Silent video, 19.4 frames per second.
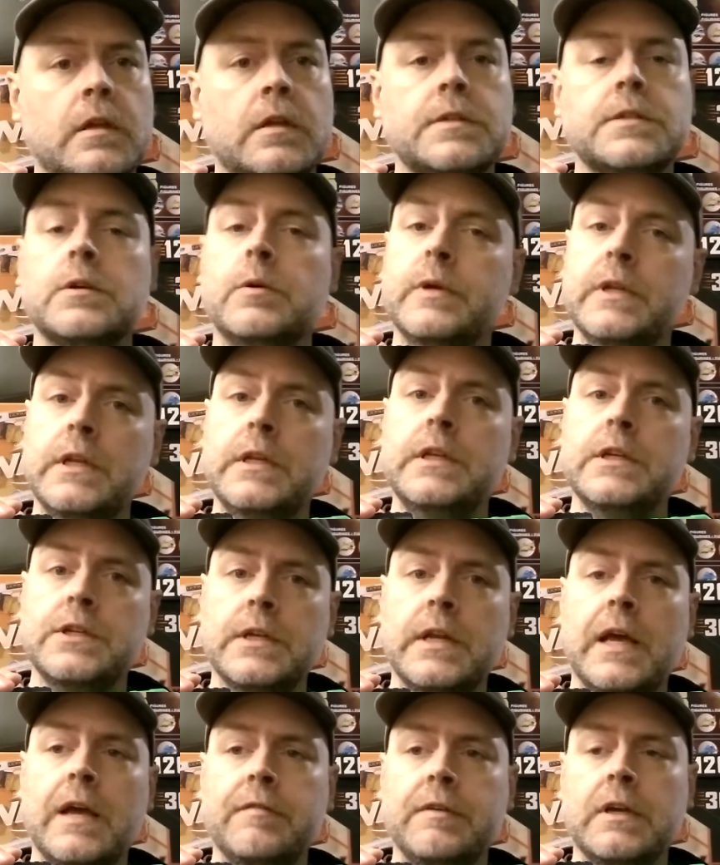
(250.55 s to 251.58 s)
So in
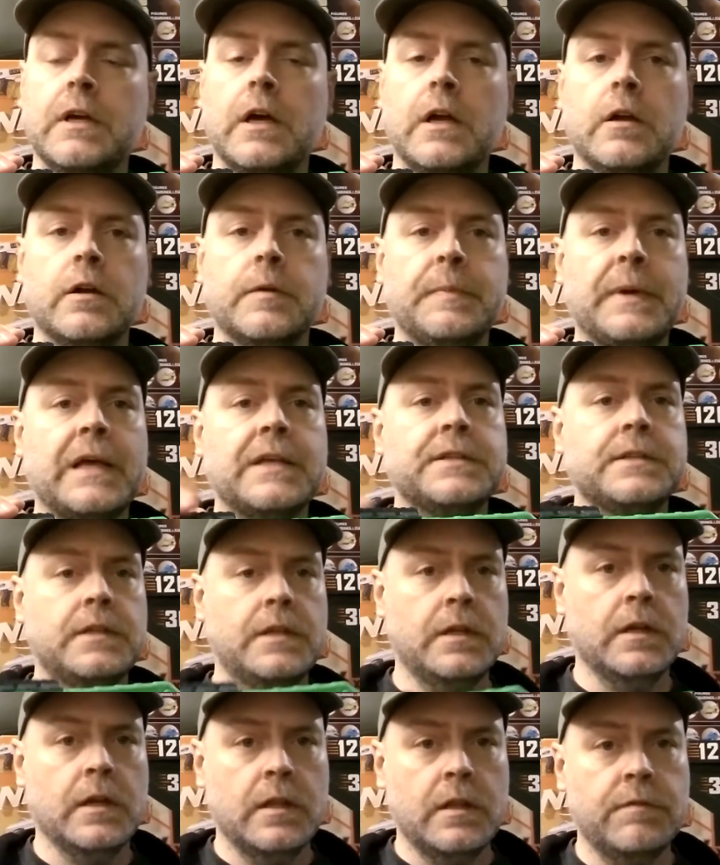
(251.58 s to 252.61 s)
addition to having a higher capacity,
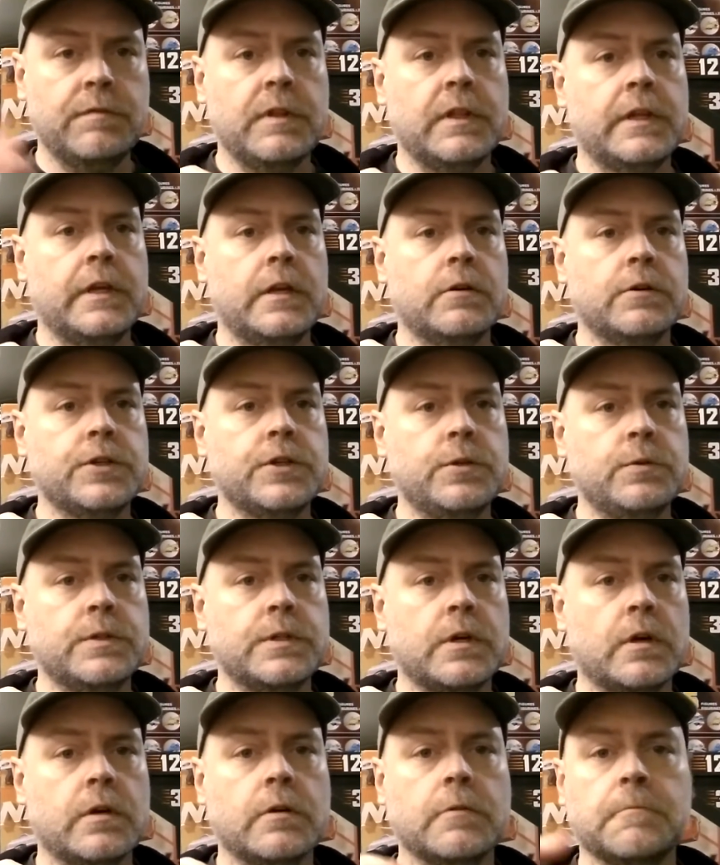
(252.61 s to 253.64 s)
the Villainator shoots
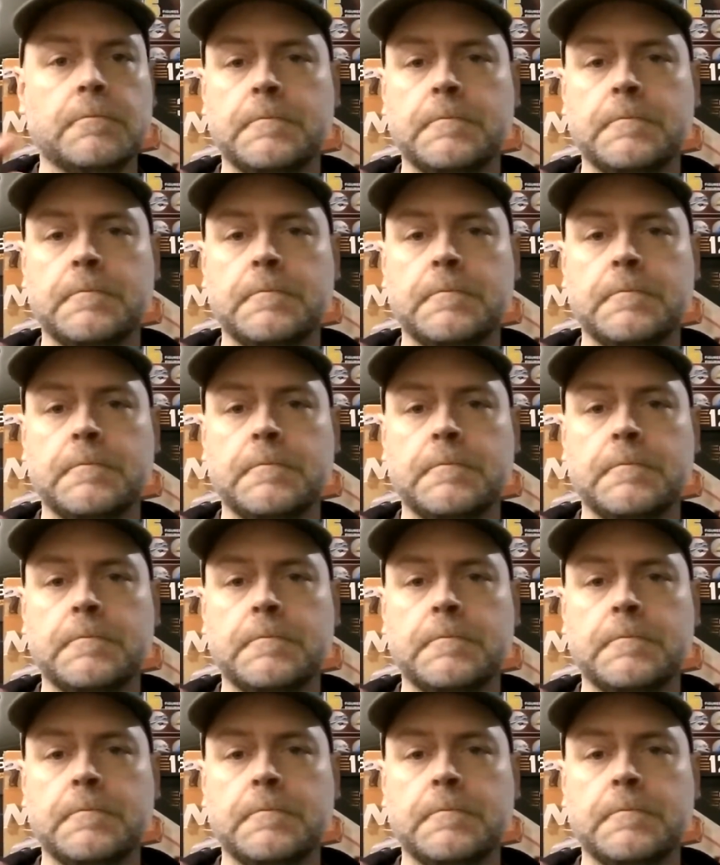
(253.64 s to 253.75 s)
harder.